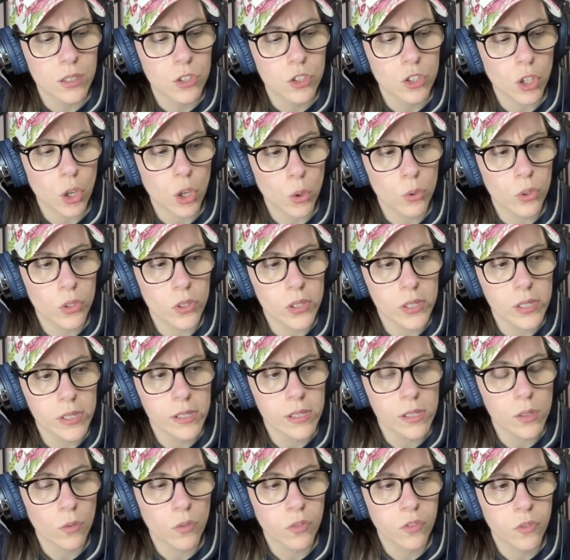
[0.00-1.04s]

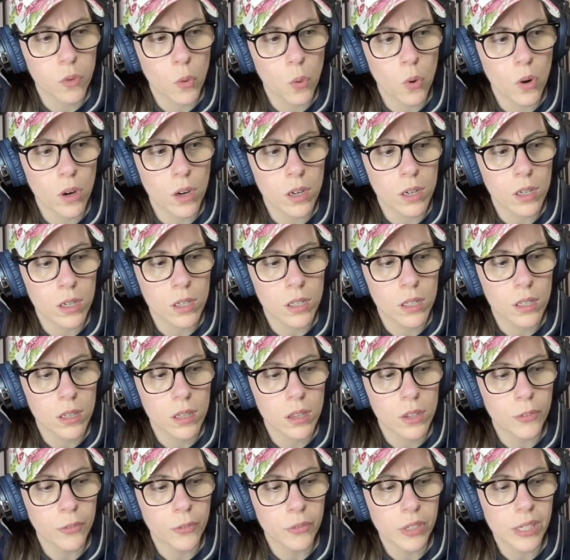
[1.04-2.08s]
totals for
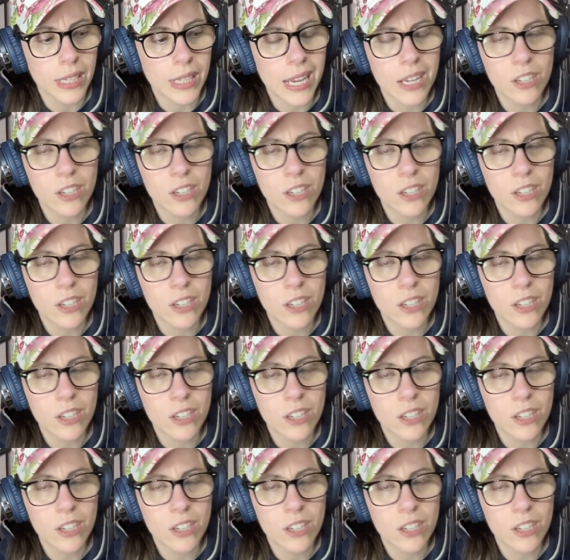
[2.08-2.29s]
the free